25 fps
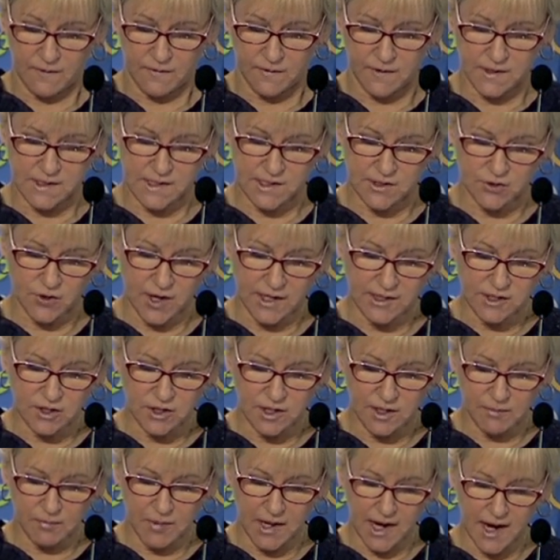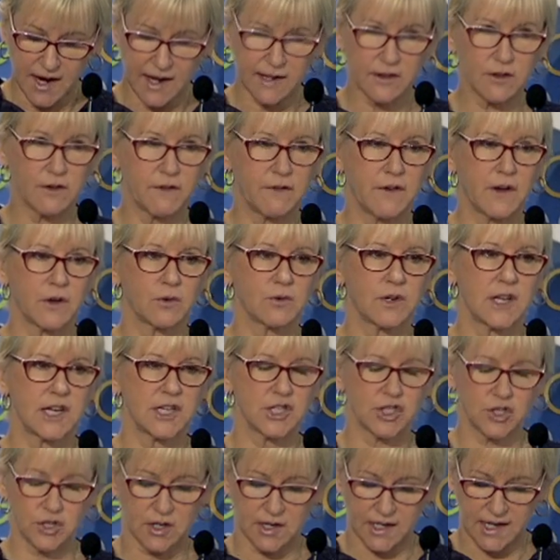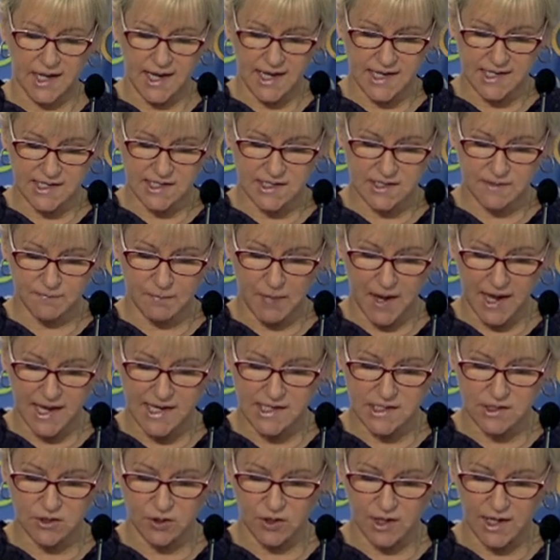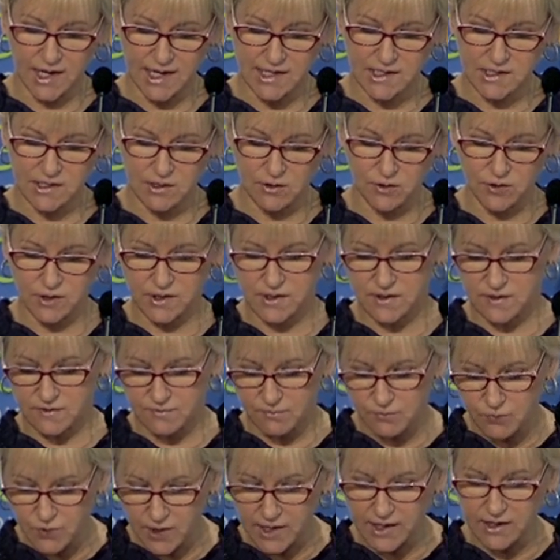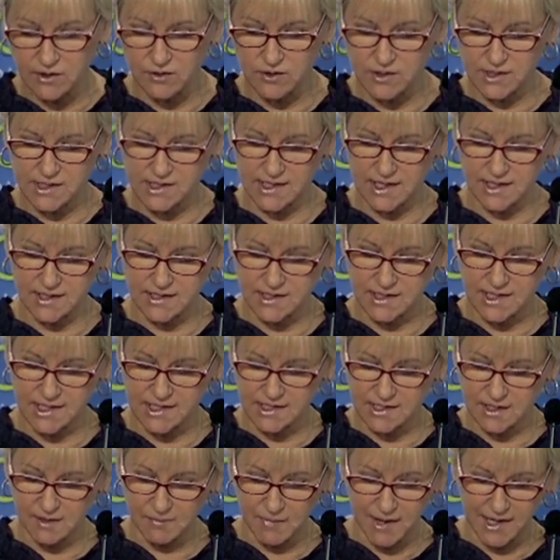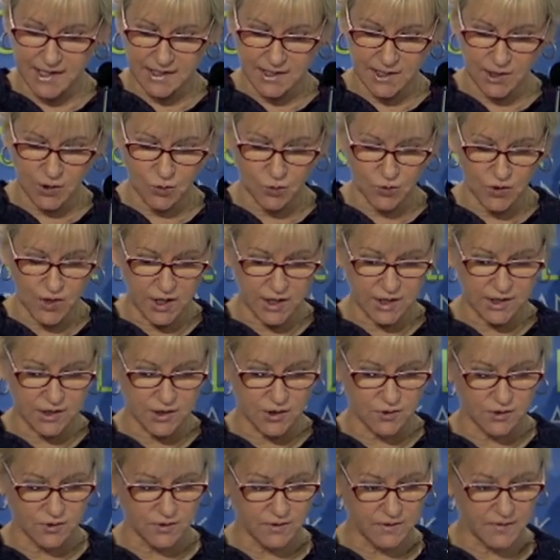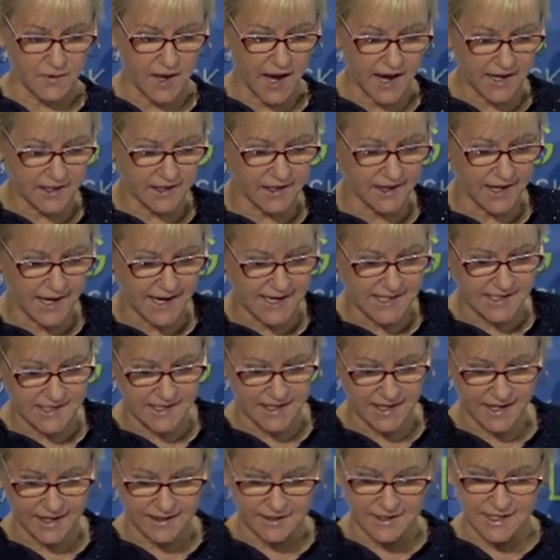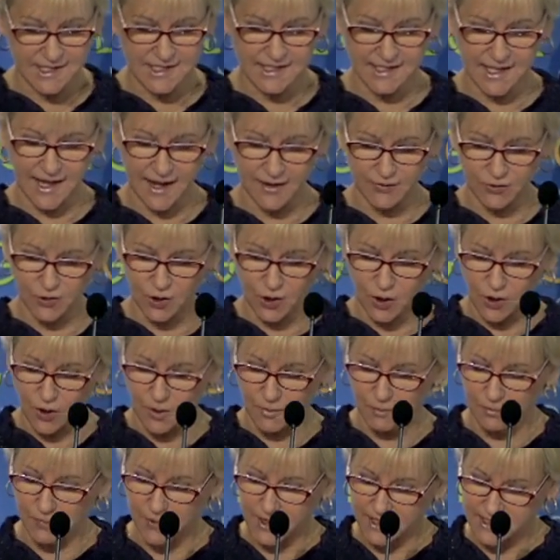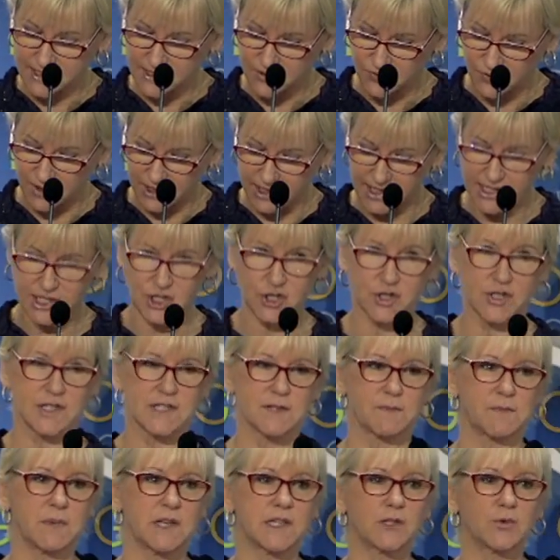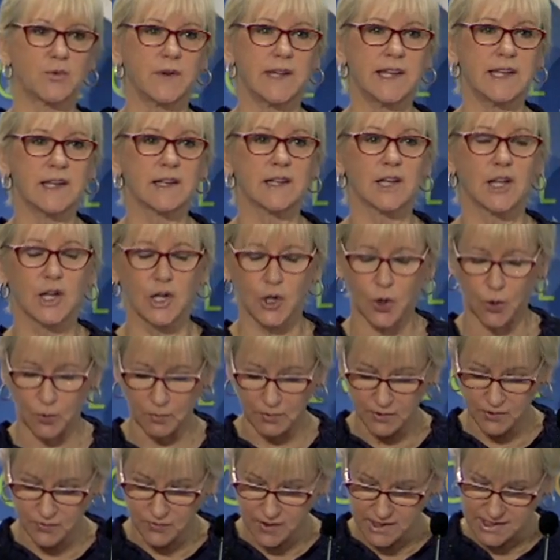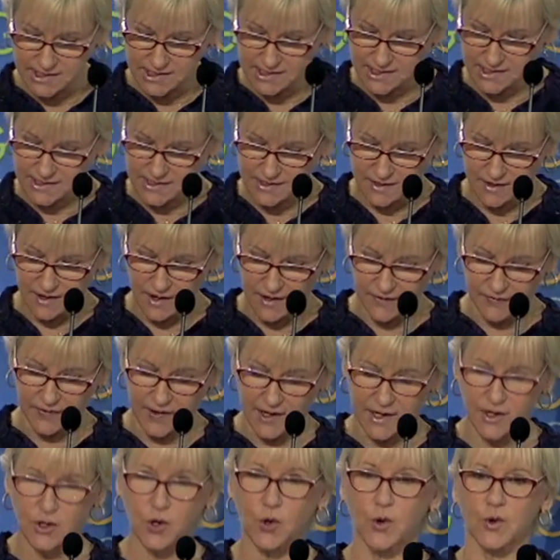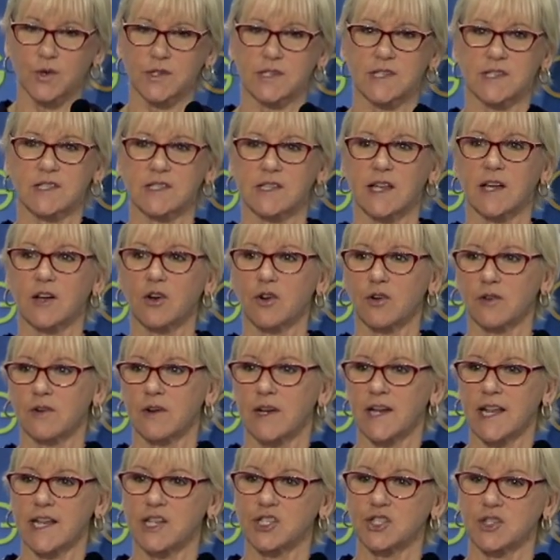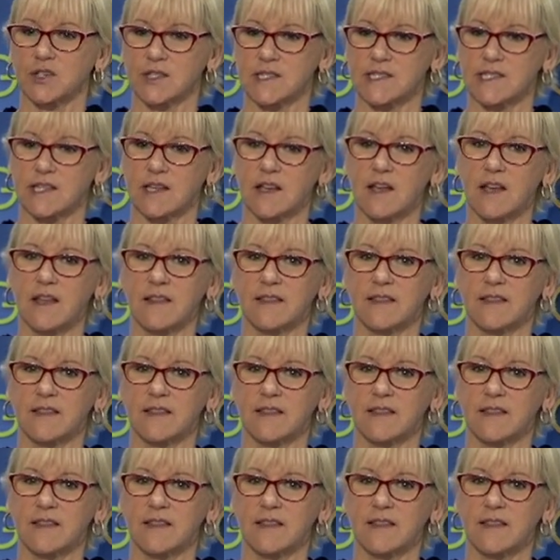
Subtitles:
The strategy behind the foundation is based on Laszlo's rigorous and systematic work to analyze and understand the complex relations between global risks, their causes and correlations.